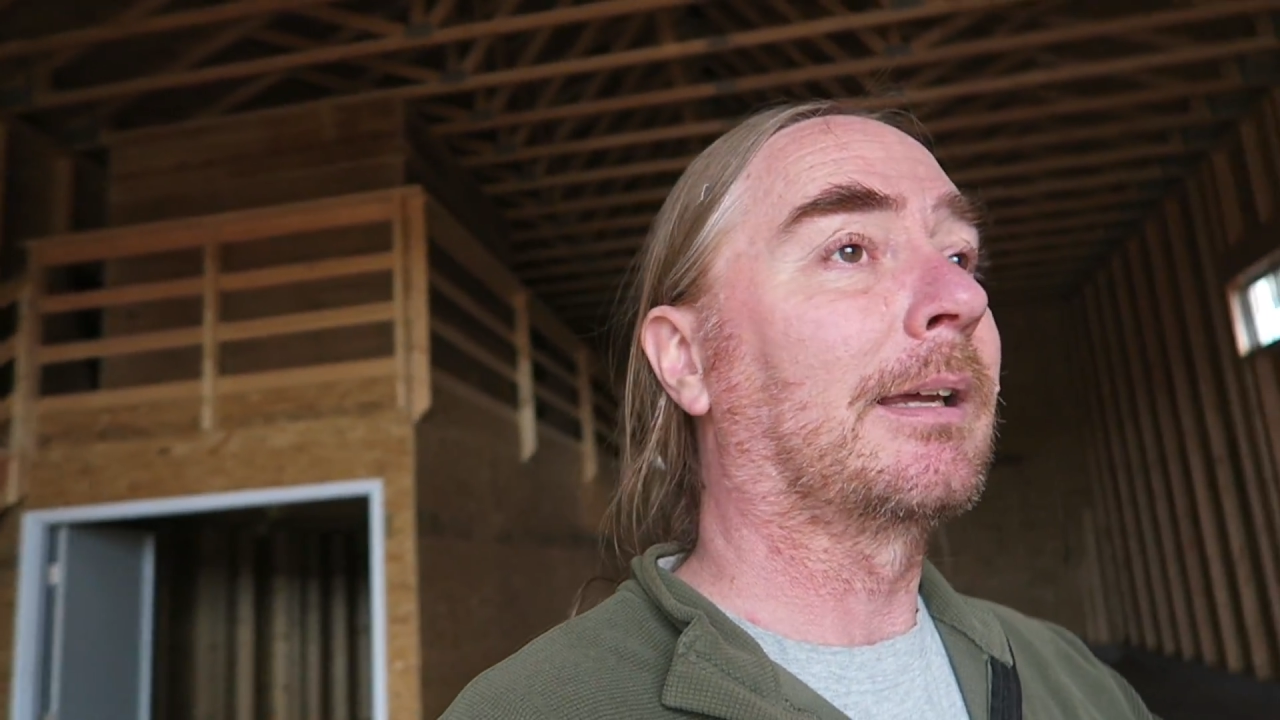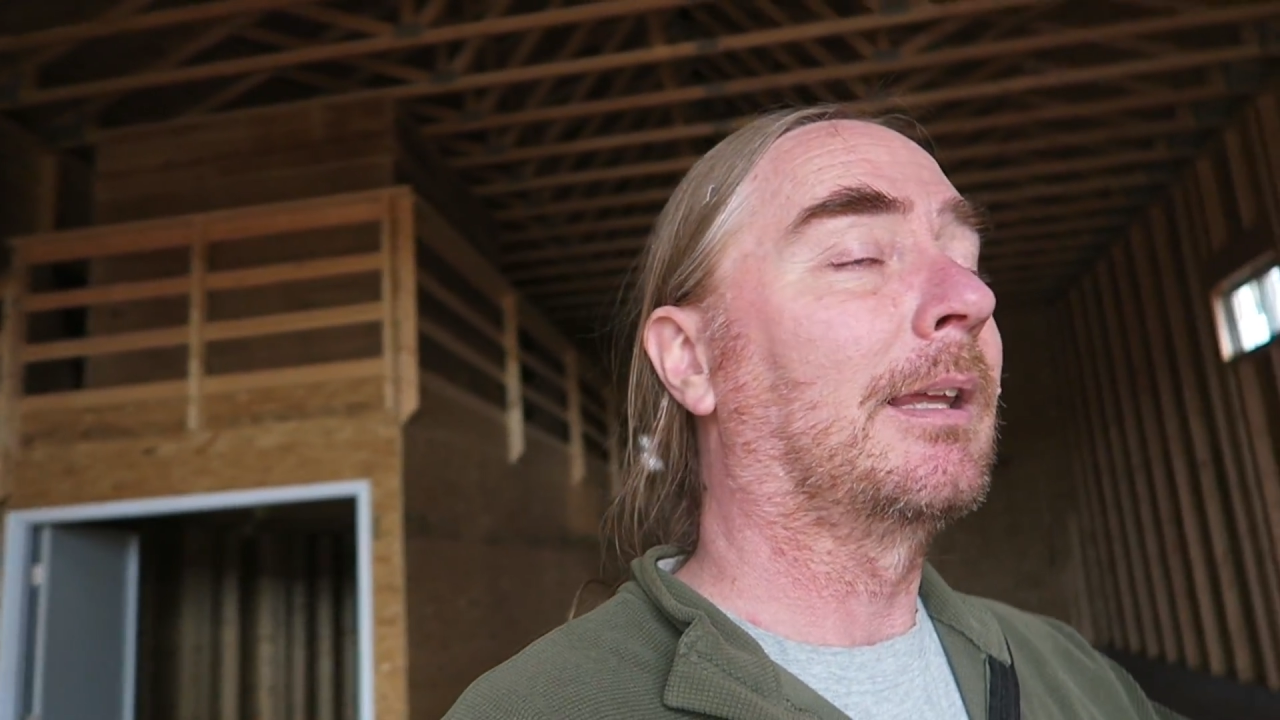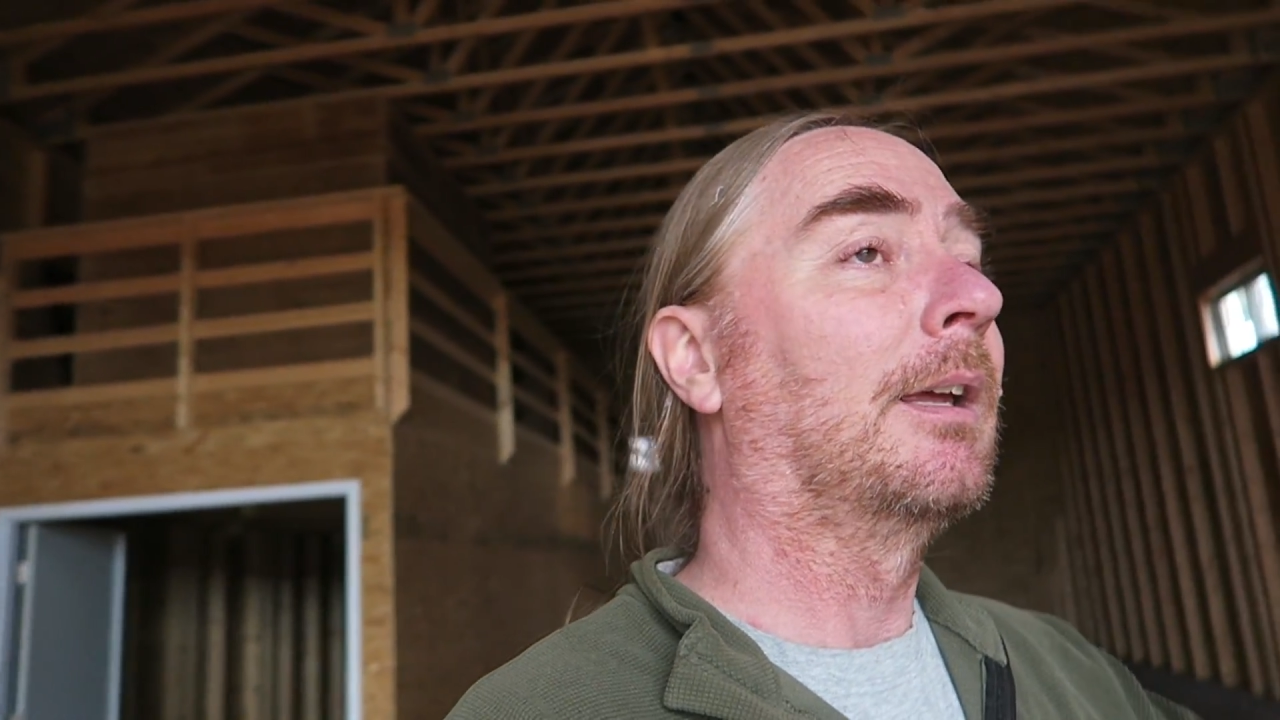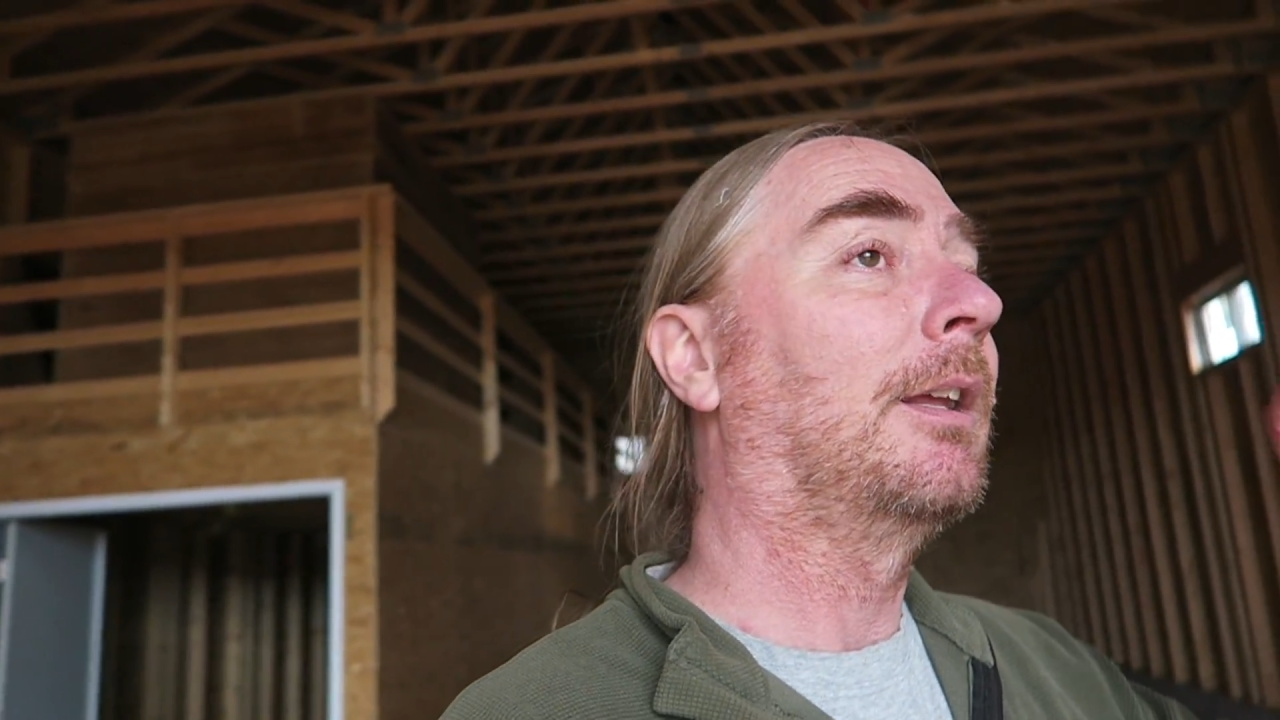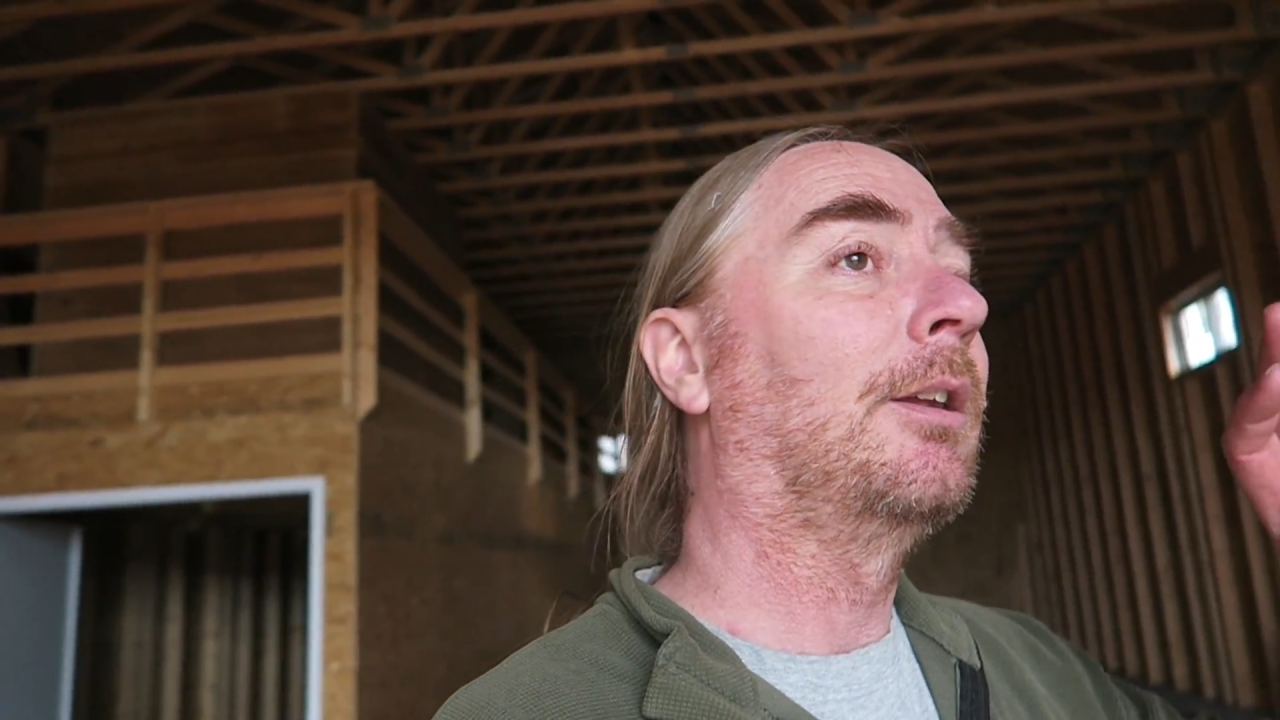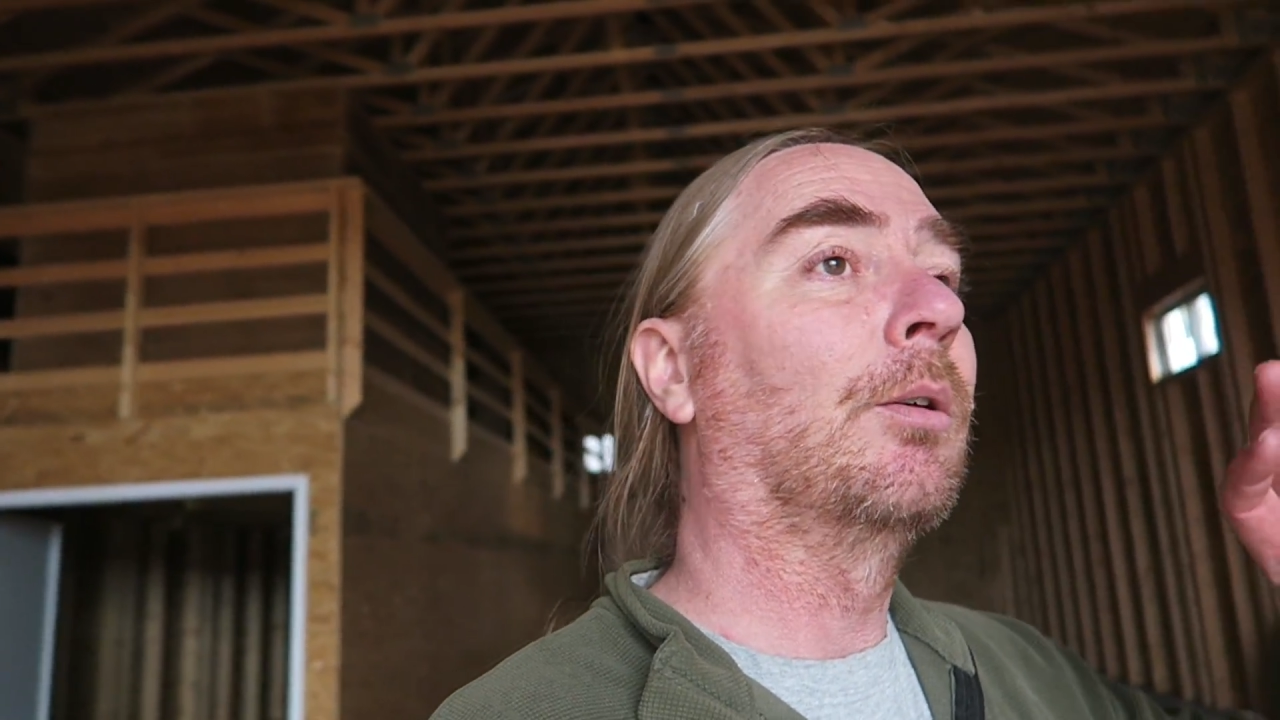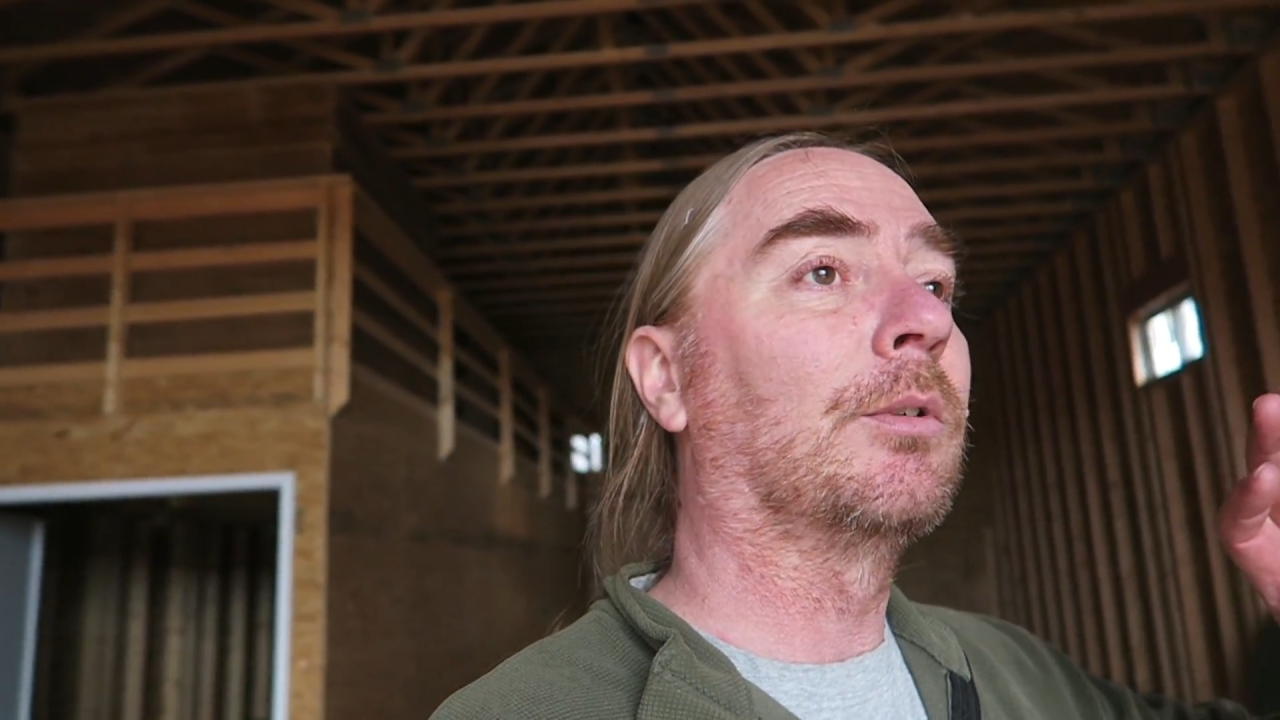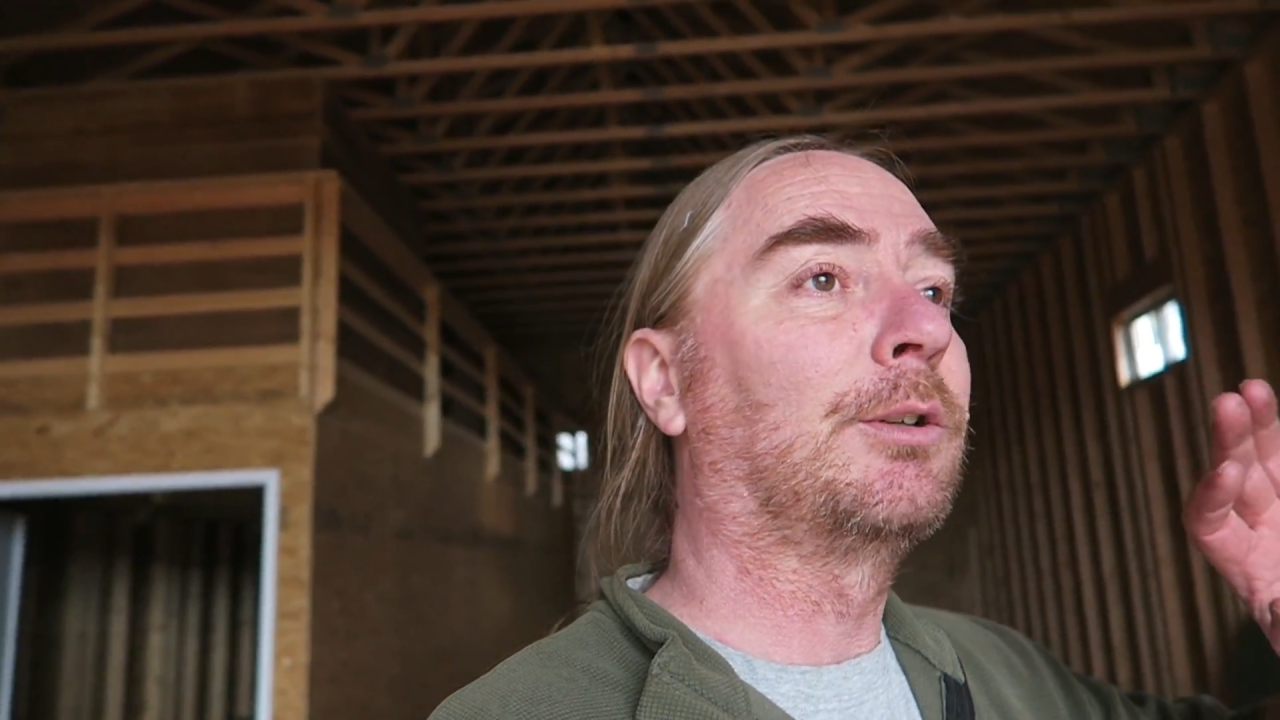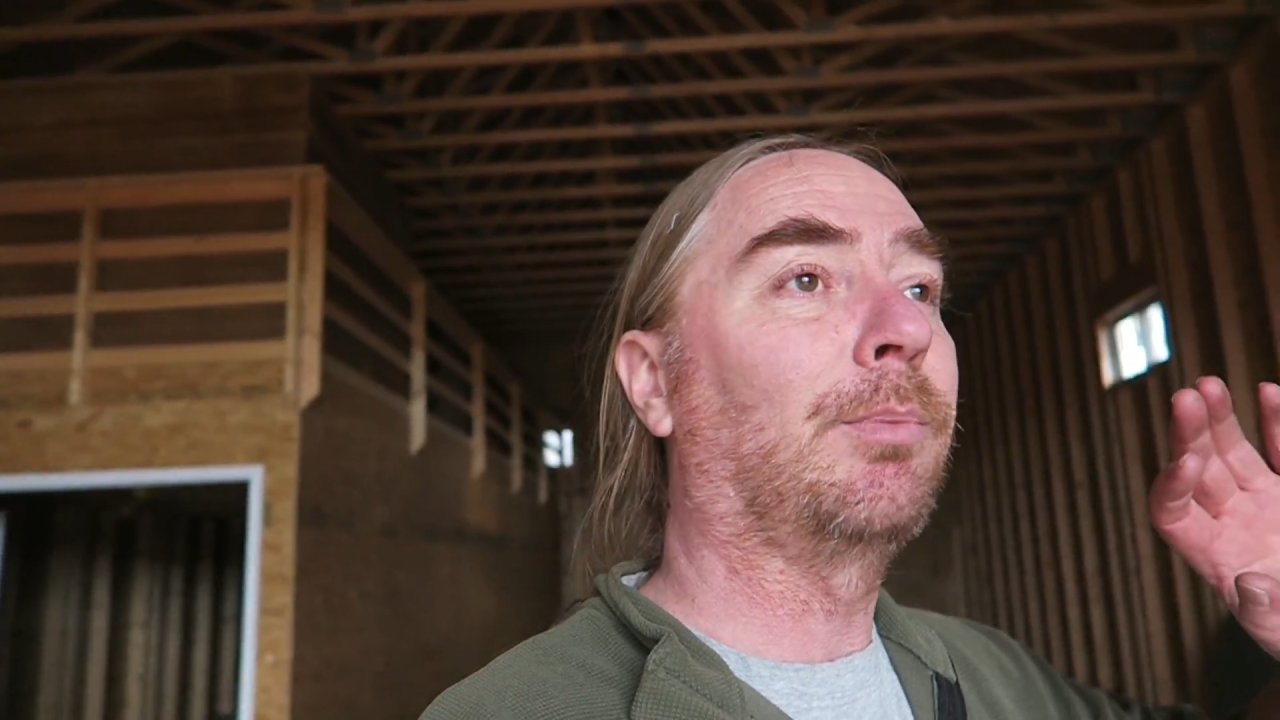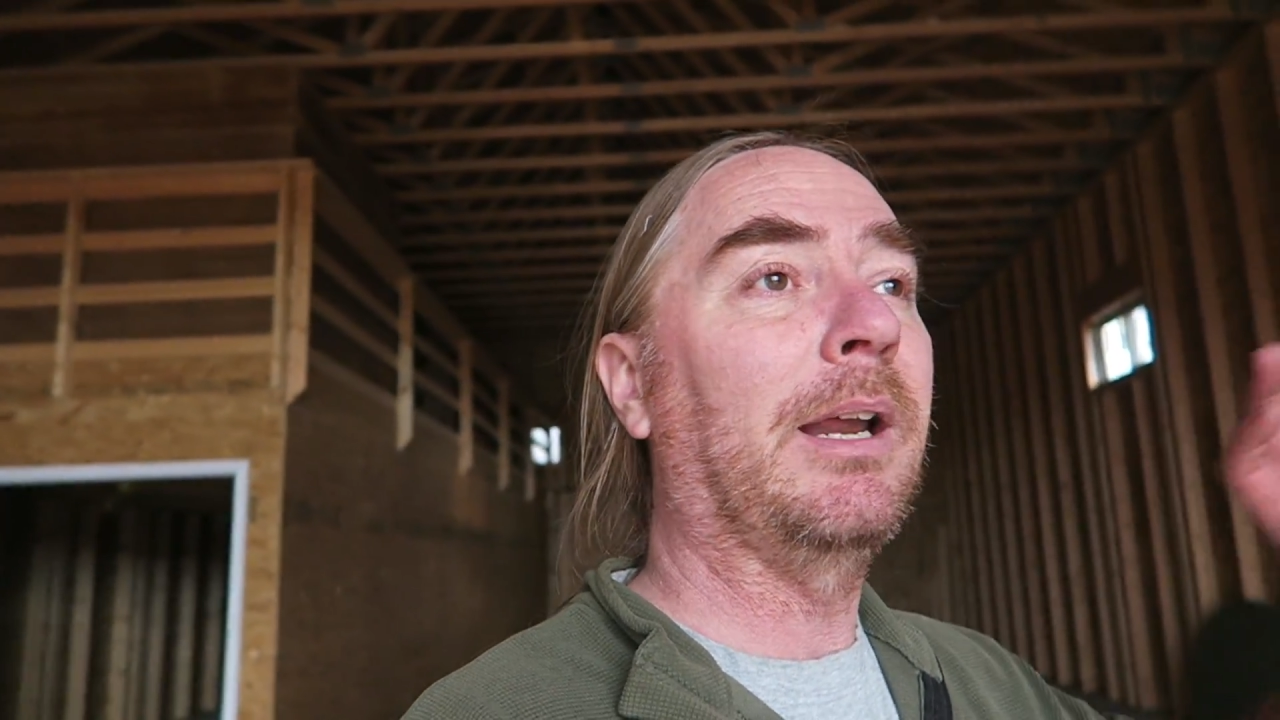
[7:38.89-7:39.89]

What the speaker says: like, you don't